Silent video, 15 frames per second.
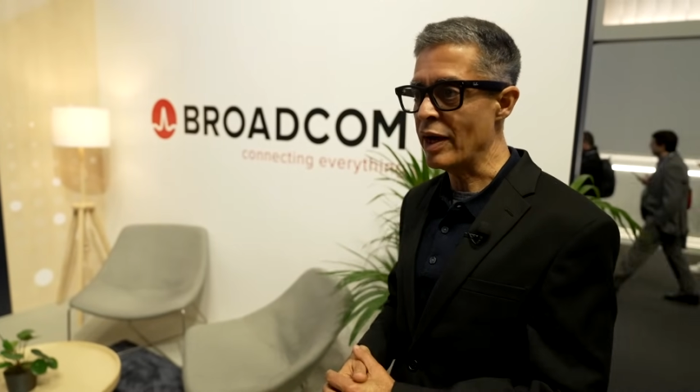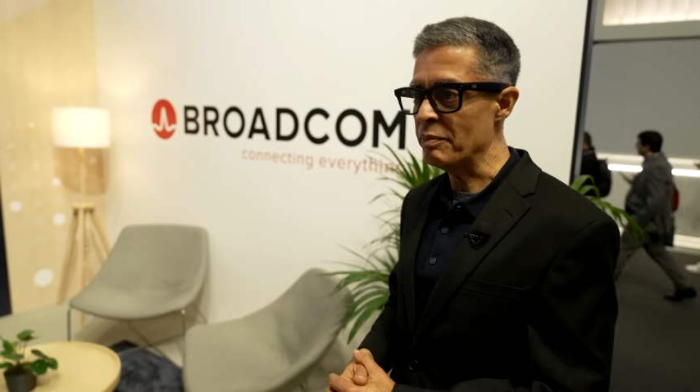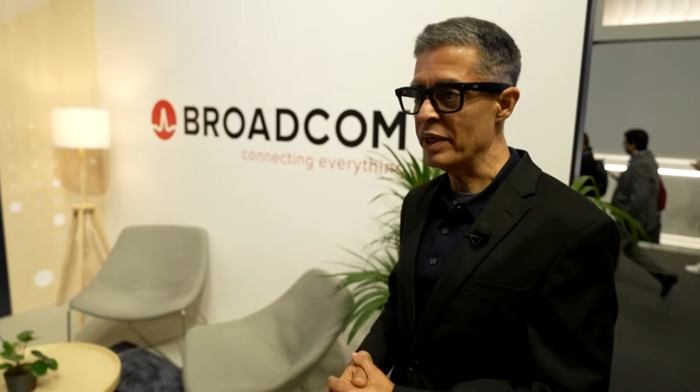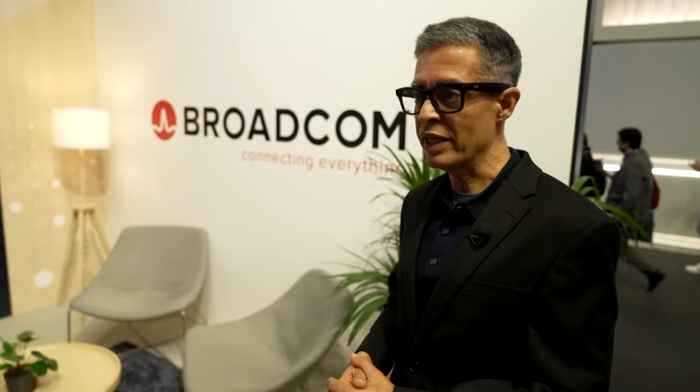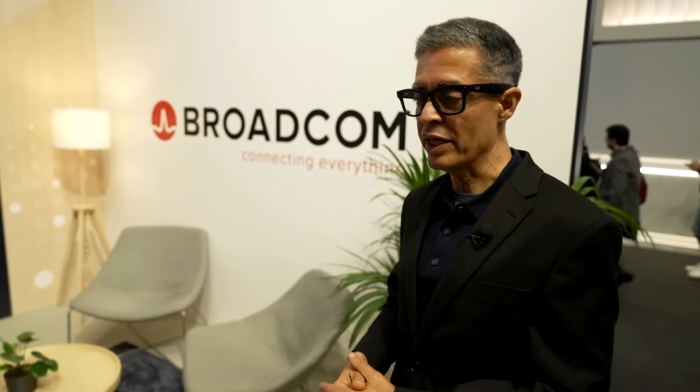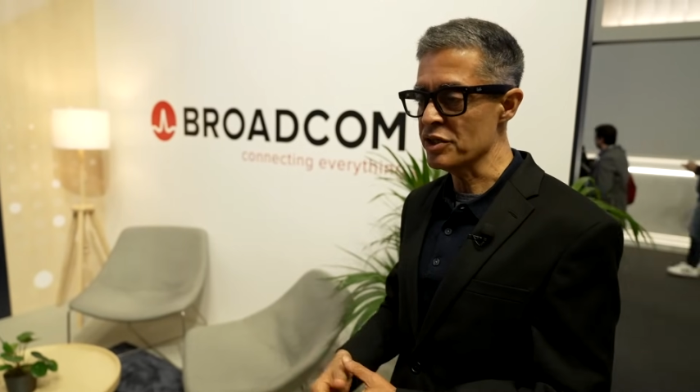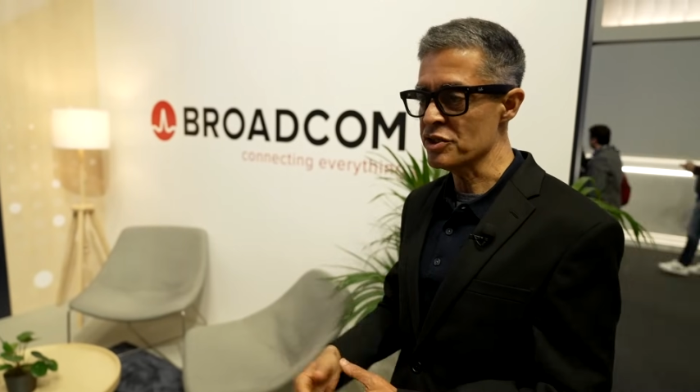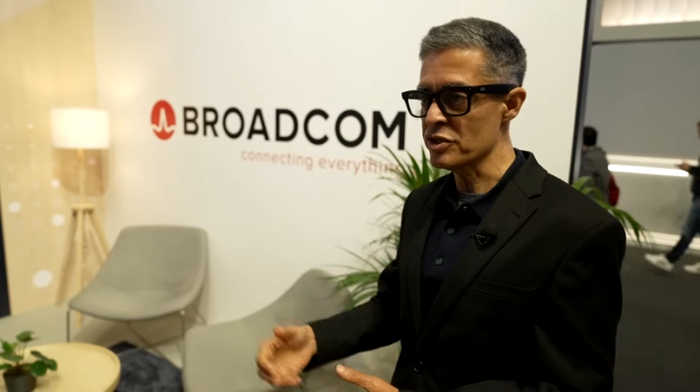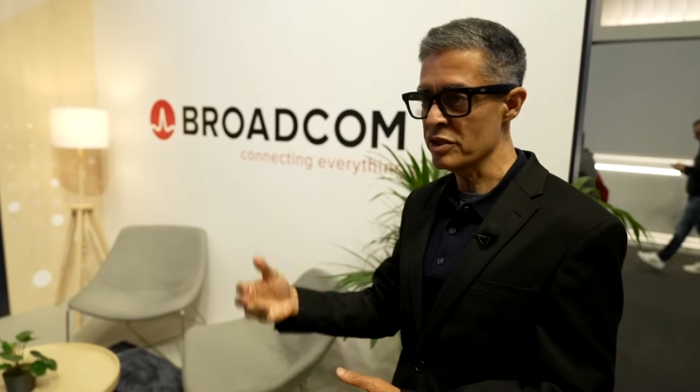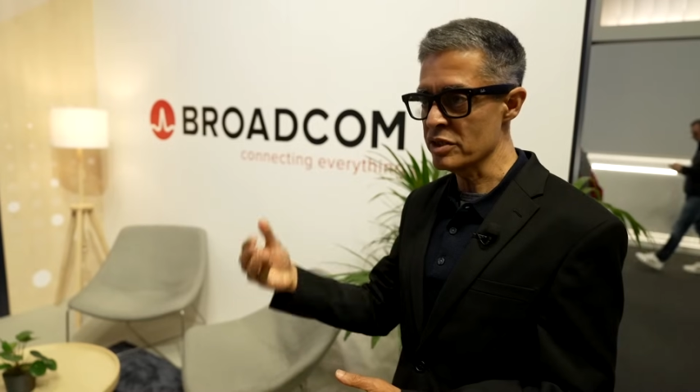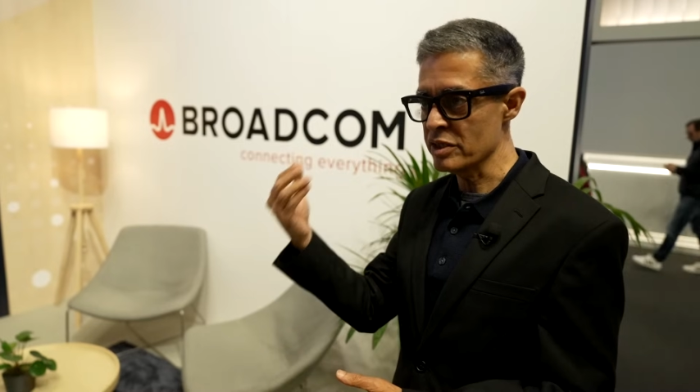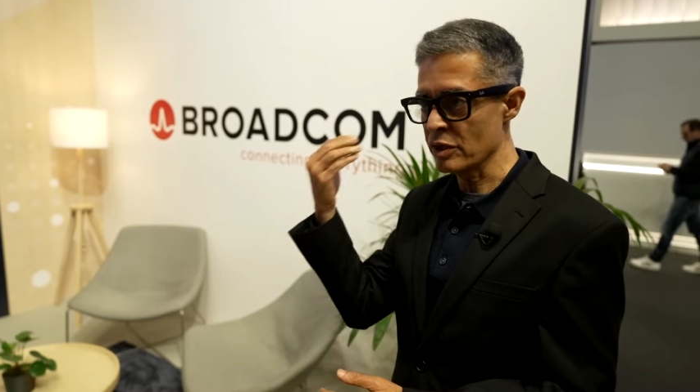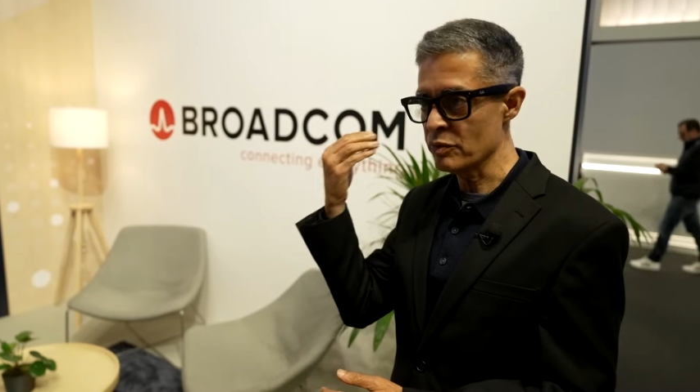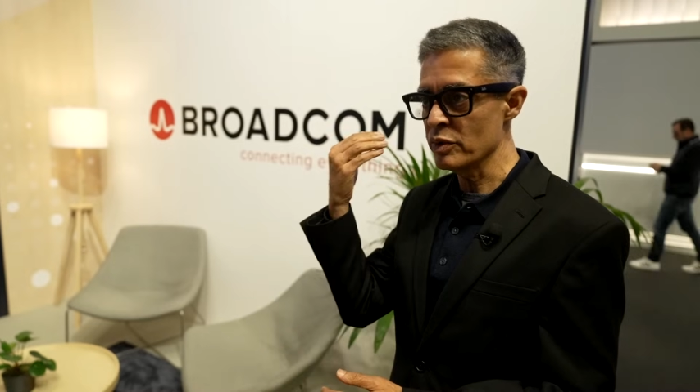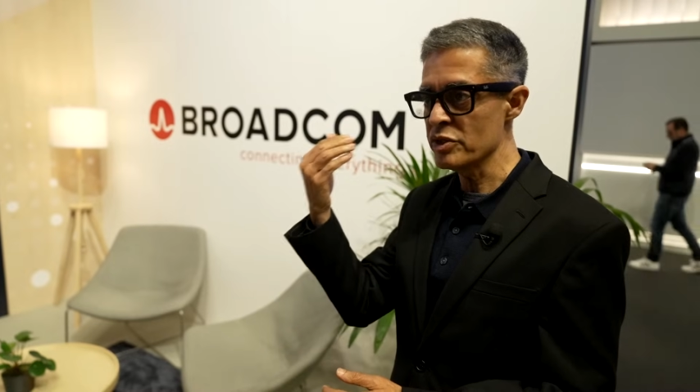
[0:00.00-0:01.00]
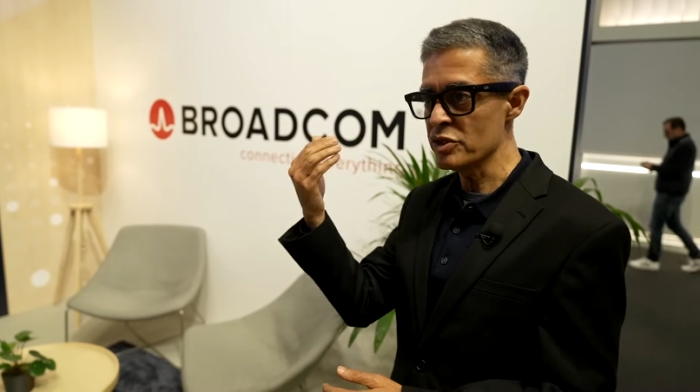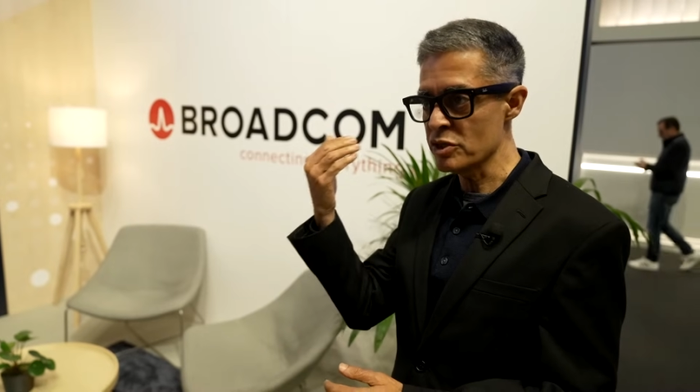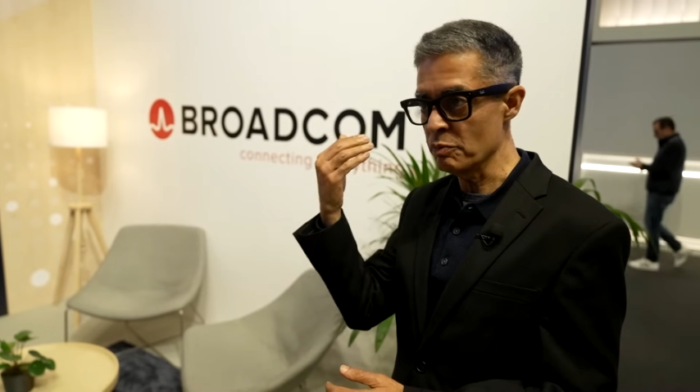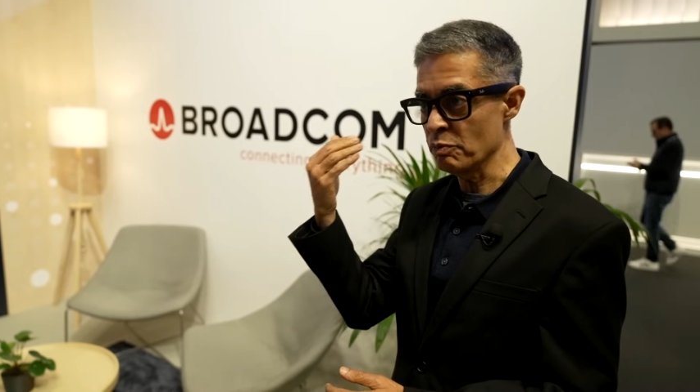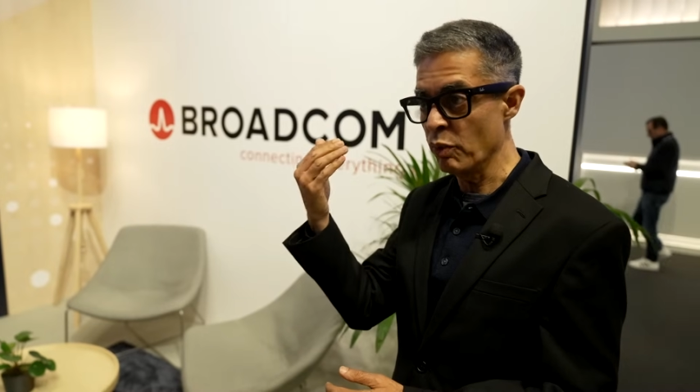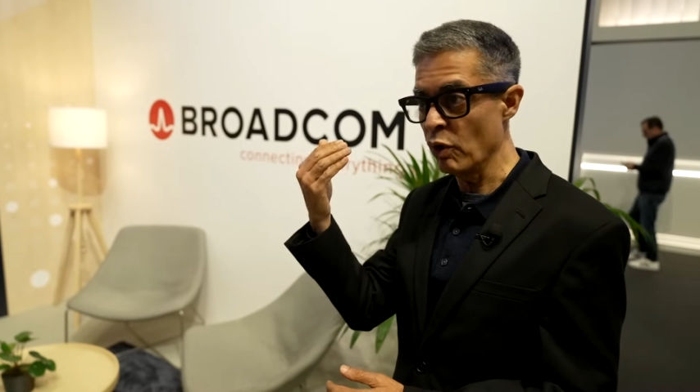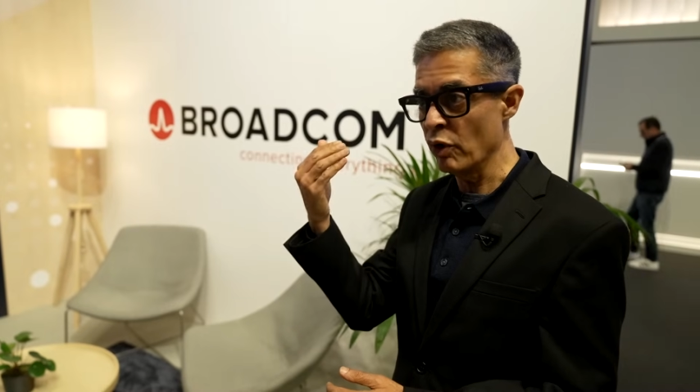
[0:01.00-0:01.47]
applications that will
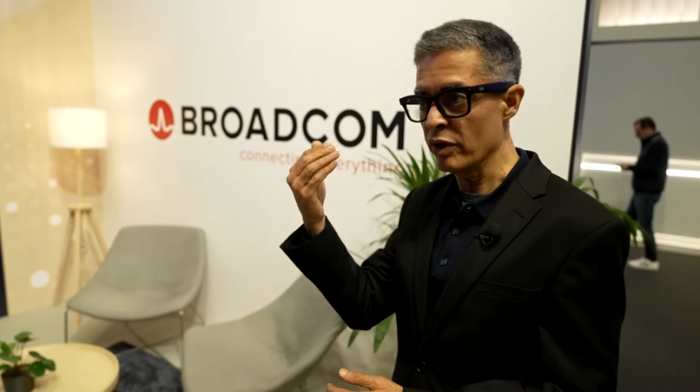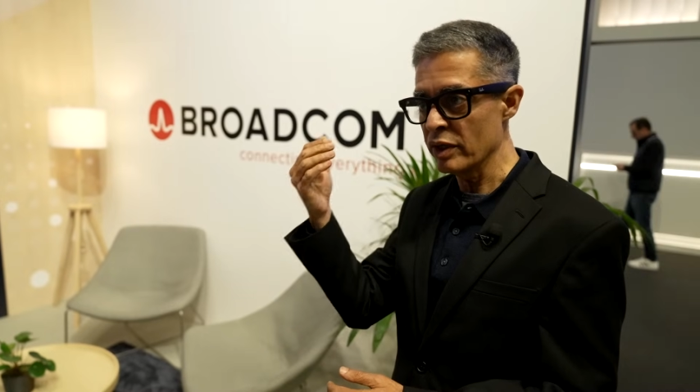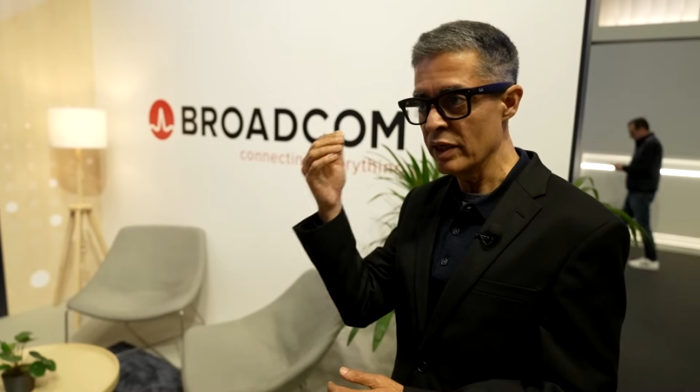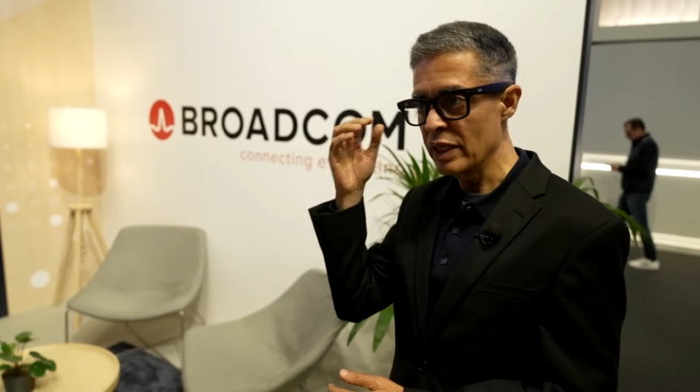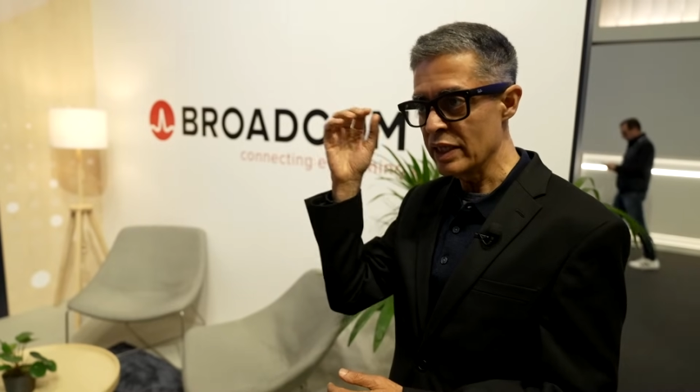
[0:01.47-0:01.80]
support